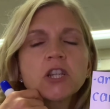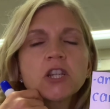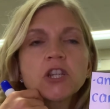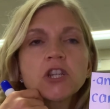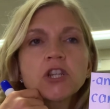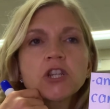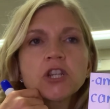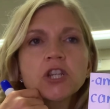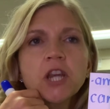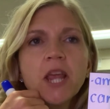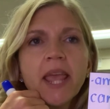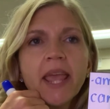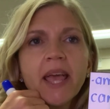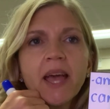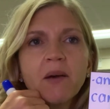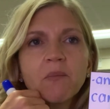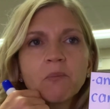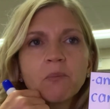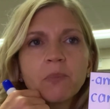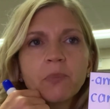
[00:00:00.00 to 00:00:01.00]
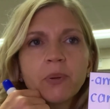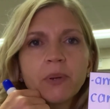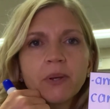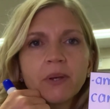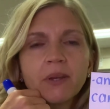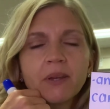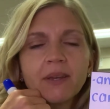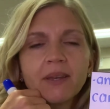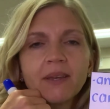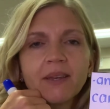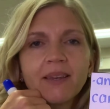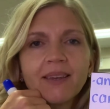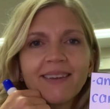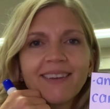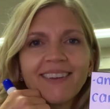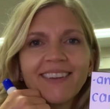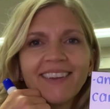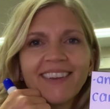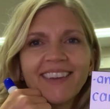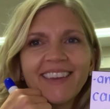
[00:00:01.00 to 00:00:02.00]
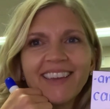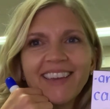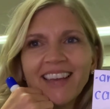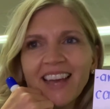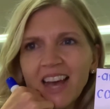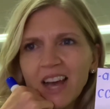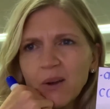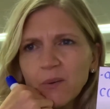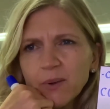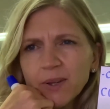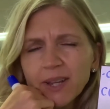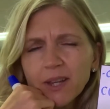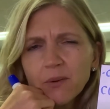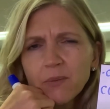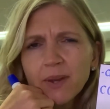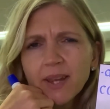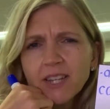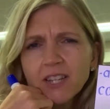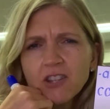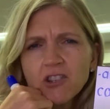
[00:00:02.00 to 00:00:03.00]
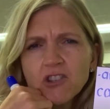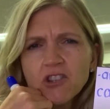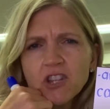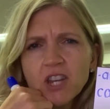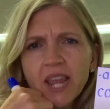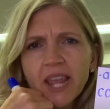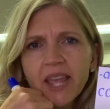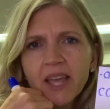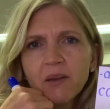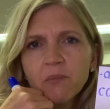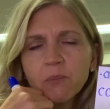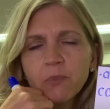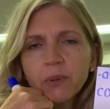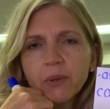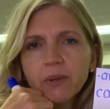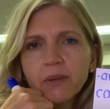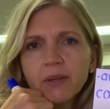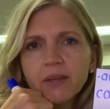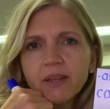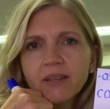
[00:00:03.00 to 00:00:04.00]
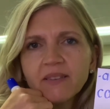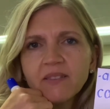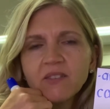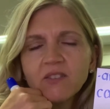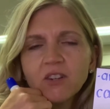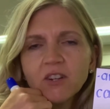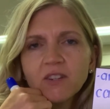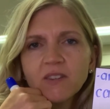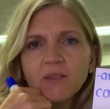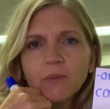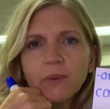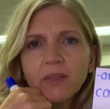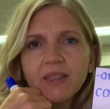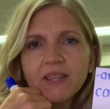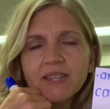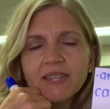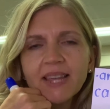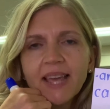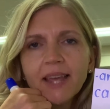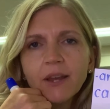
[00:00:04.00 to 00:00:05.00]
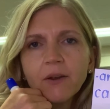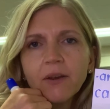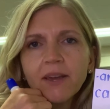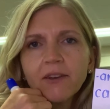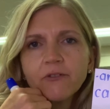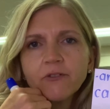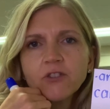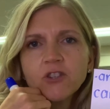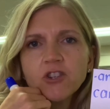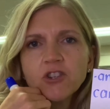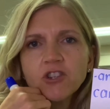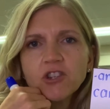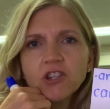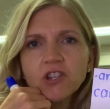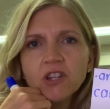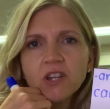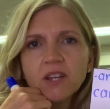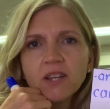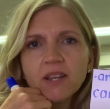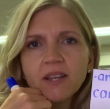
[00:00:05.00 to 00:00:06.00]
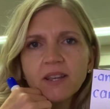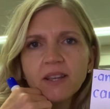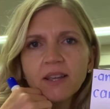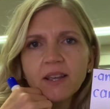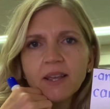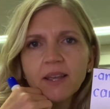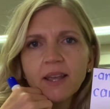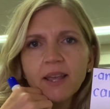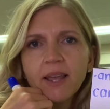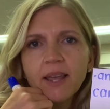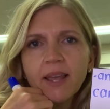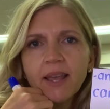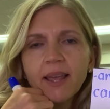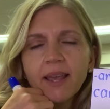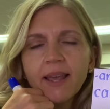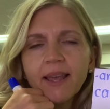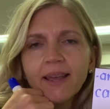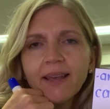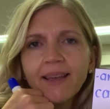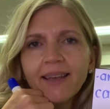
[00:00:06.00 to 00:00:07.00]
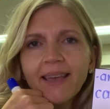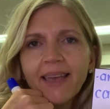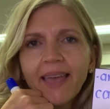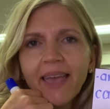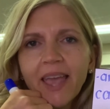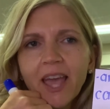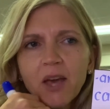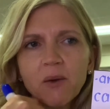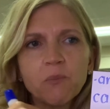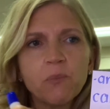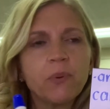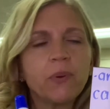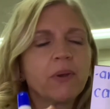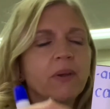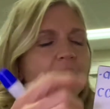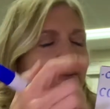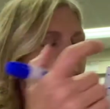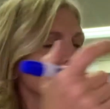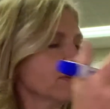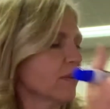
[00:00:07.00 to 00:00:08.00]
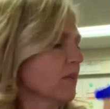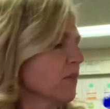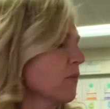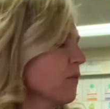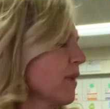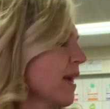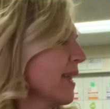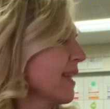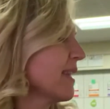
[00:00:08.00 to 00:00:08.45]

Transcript: champ? How would I write champ? It starts with the digraph ch, amp. Write